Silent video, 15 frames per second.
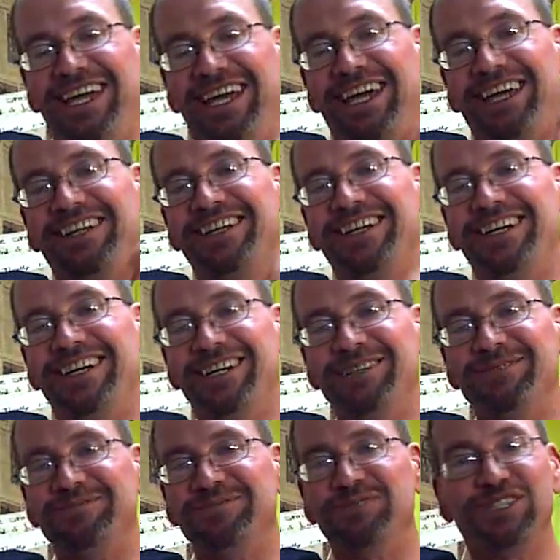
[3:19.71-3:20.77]
and
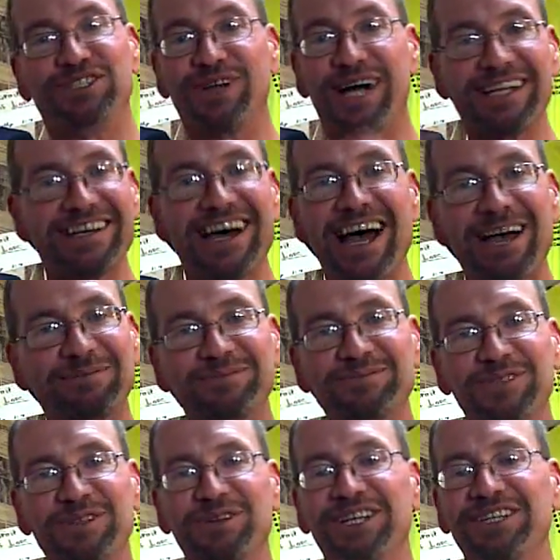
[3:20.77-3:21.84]
we still got time.
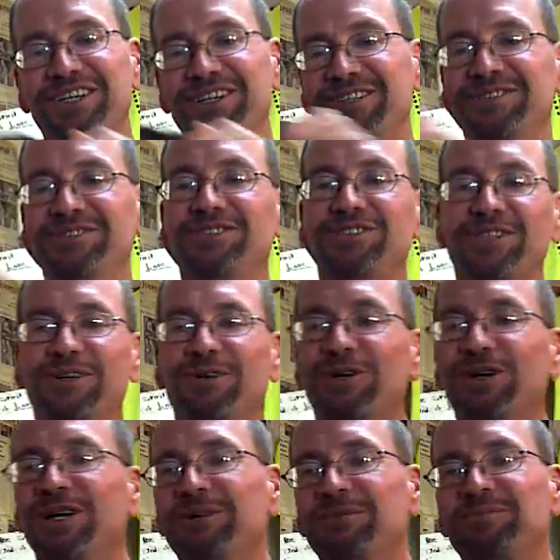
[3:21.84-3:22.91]
We really do.
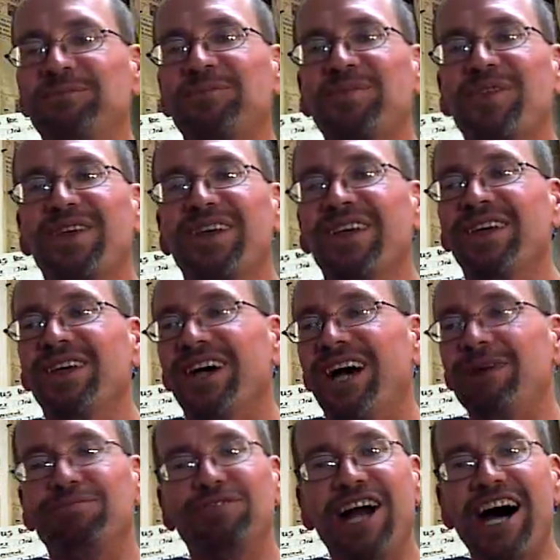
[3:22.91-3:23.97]
So
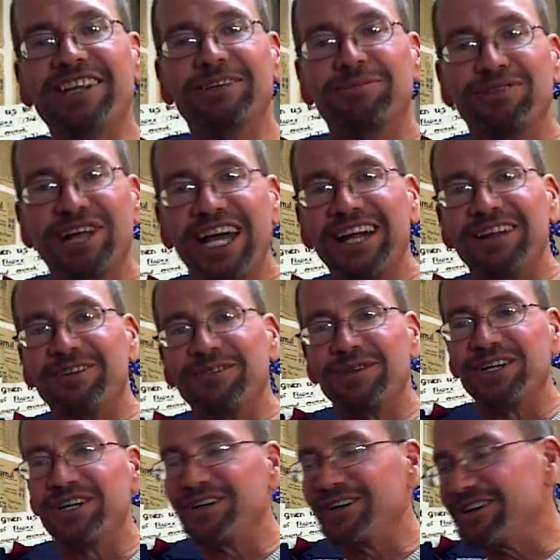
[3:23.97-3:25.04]
I'm plotting and planning
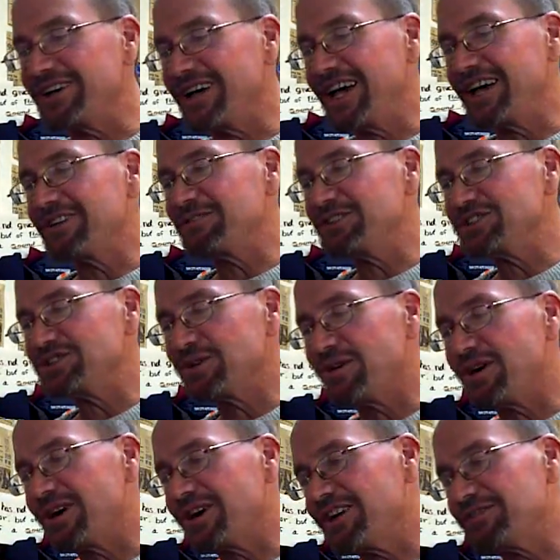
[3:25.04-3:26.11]
over here on how to
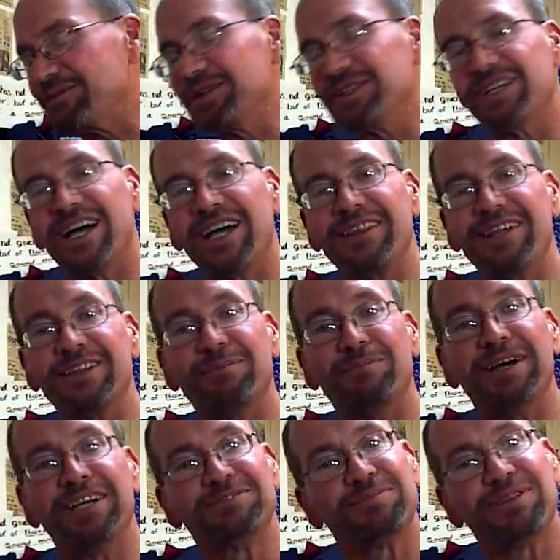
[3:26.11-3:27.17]
restore our government. I think the
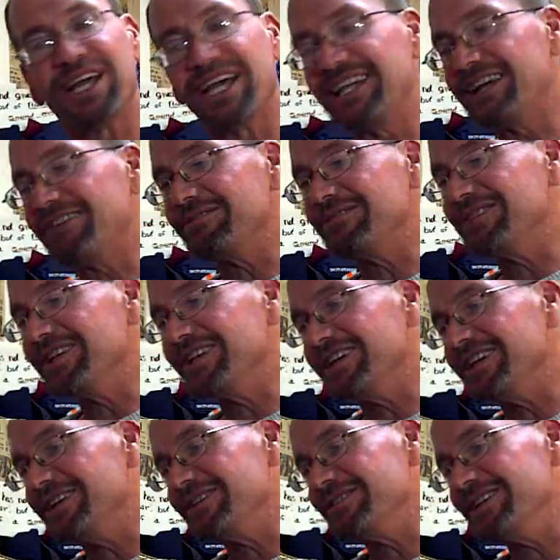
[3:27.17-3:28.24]
best plan that
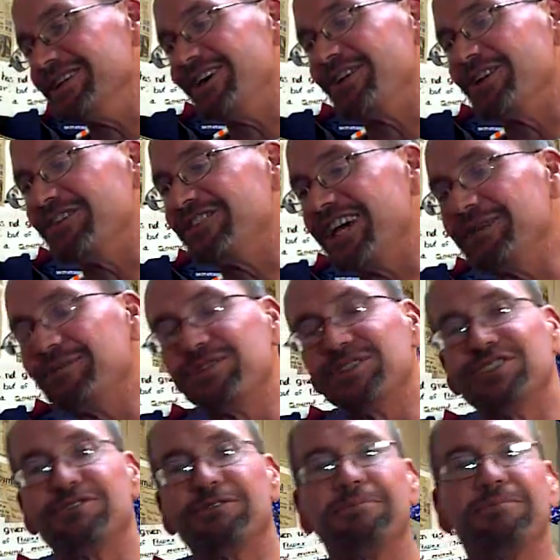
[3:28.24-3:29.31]
on the
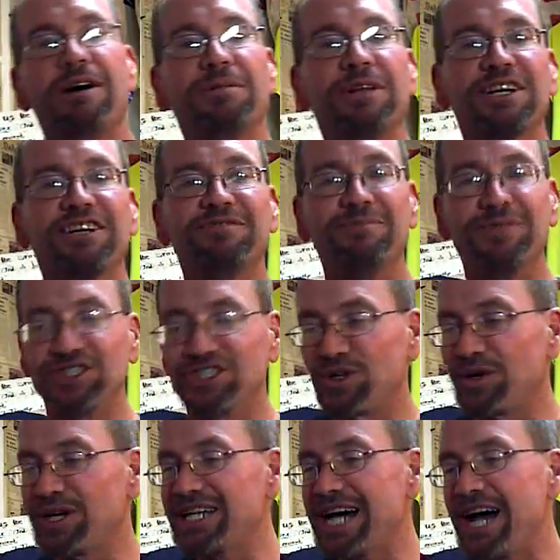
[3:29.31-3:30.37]
table is
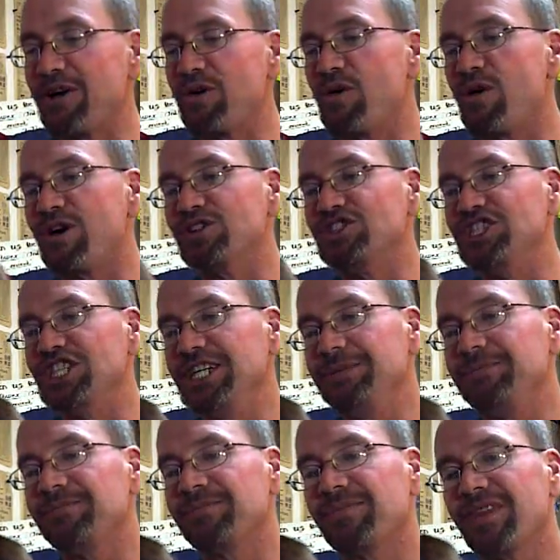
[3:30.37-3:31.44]

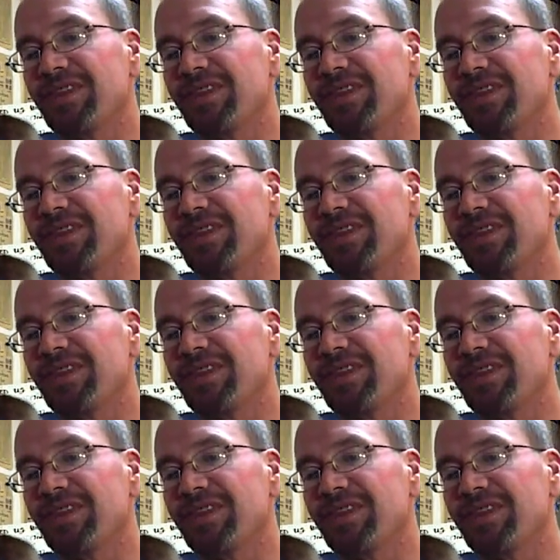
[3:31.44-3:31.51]
republicofmissouri.org.